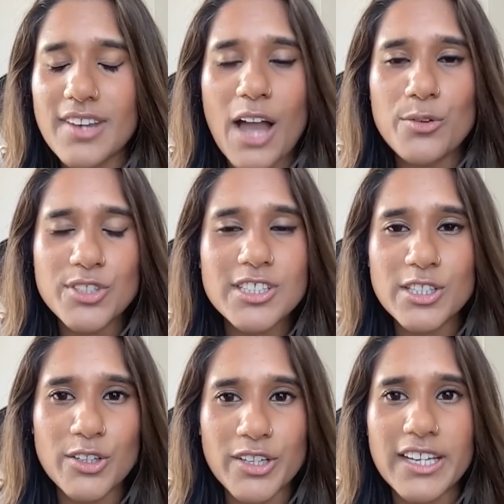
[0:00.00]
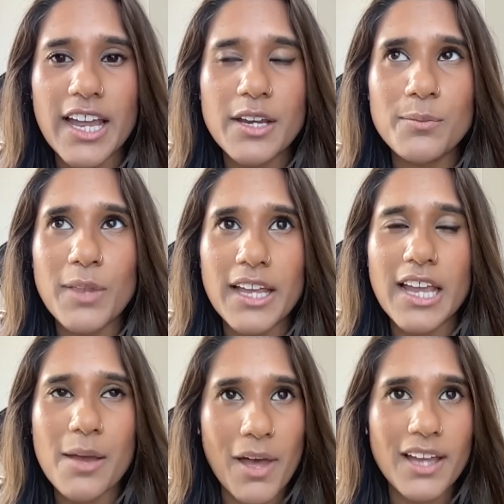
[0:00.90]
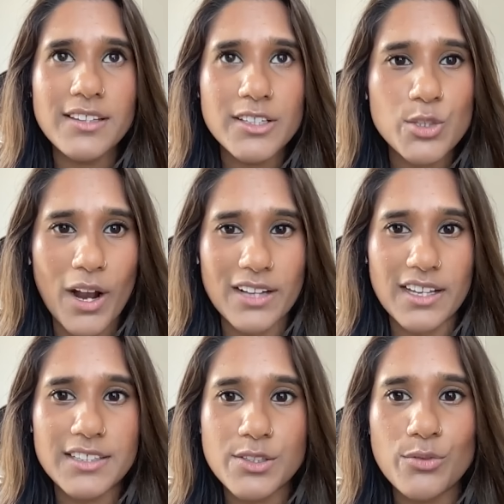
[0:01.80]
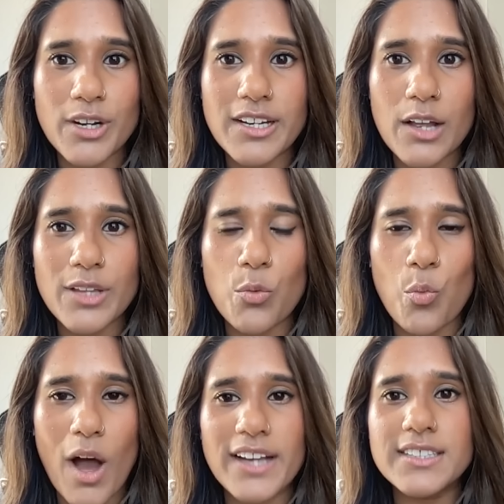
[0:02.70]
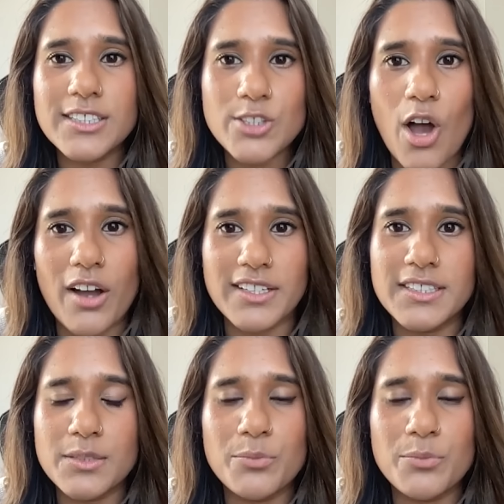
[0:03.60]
I was just looking at him like, am I in the twilight zone right now? Like, why is he talking to